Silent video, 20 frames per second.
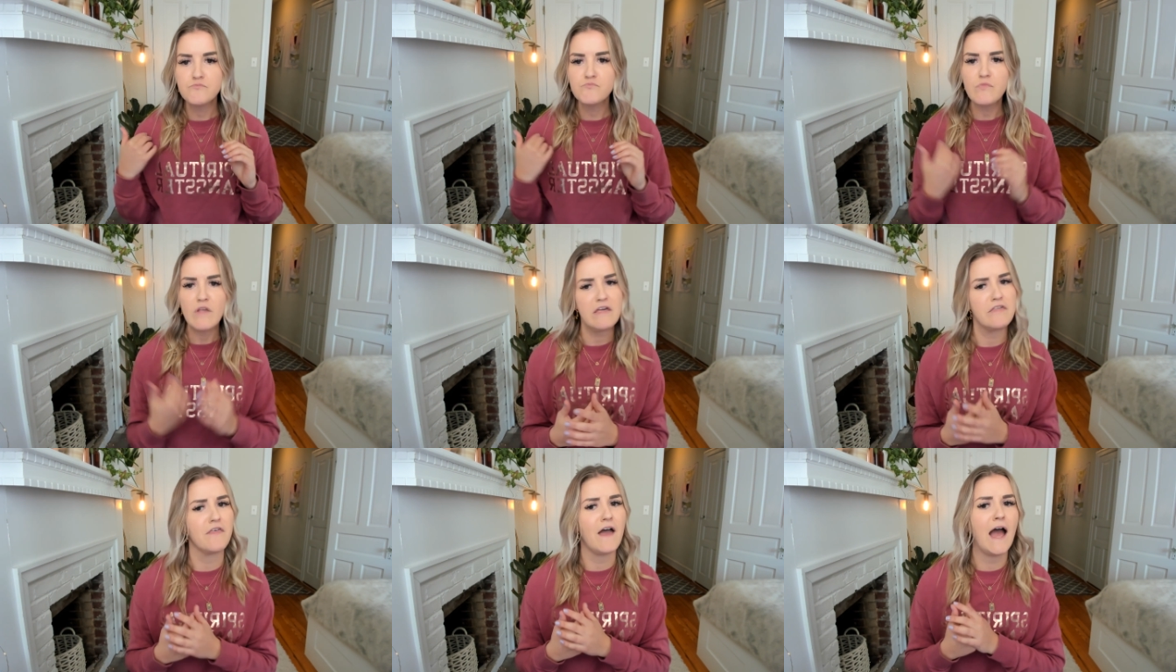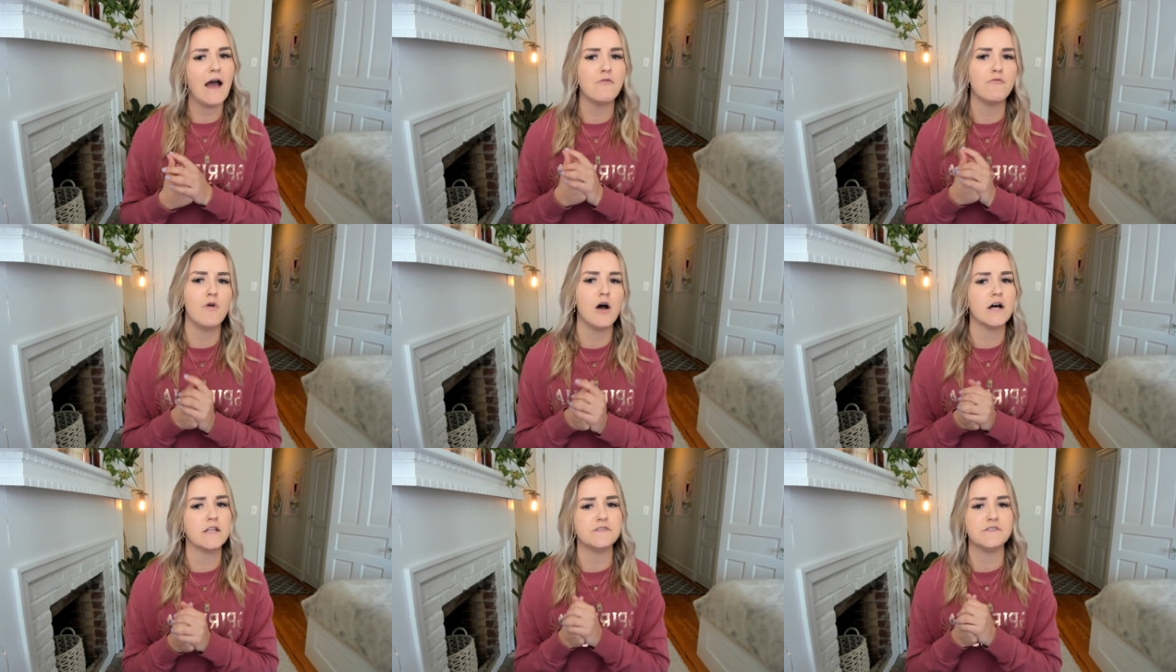that
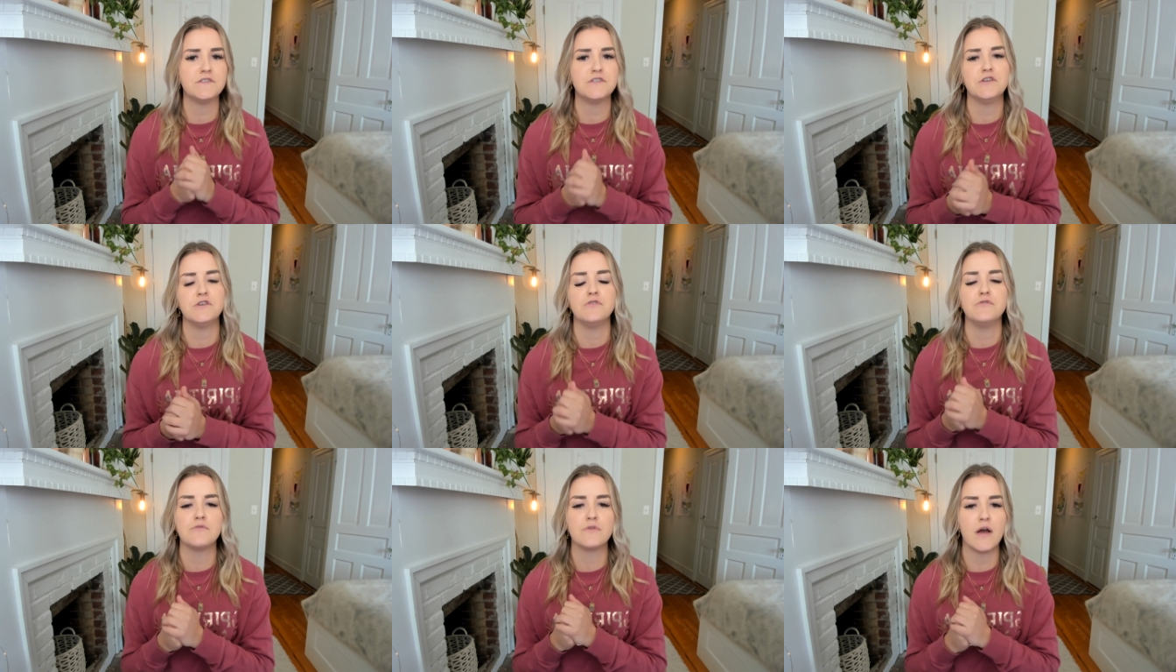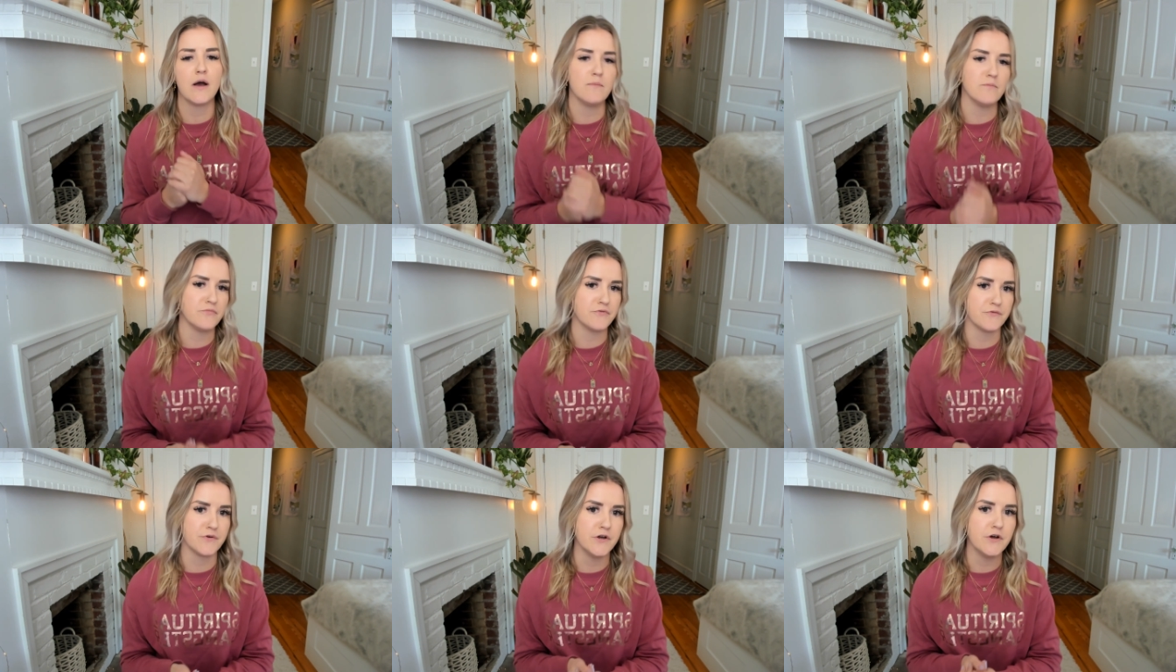wants to come
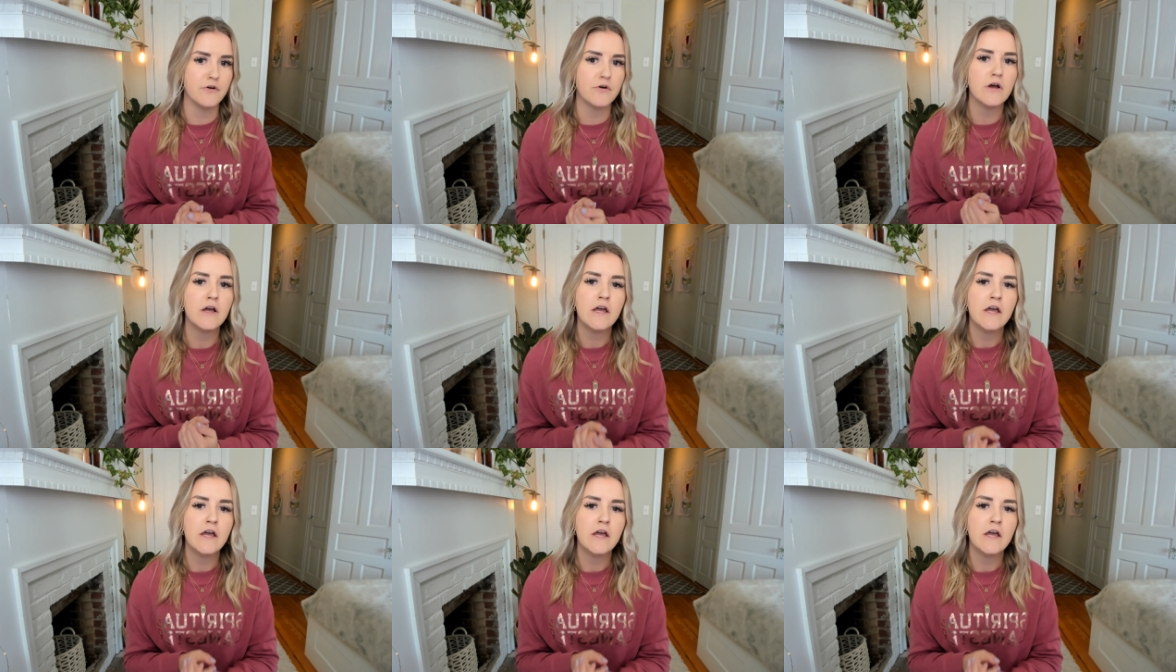through.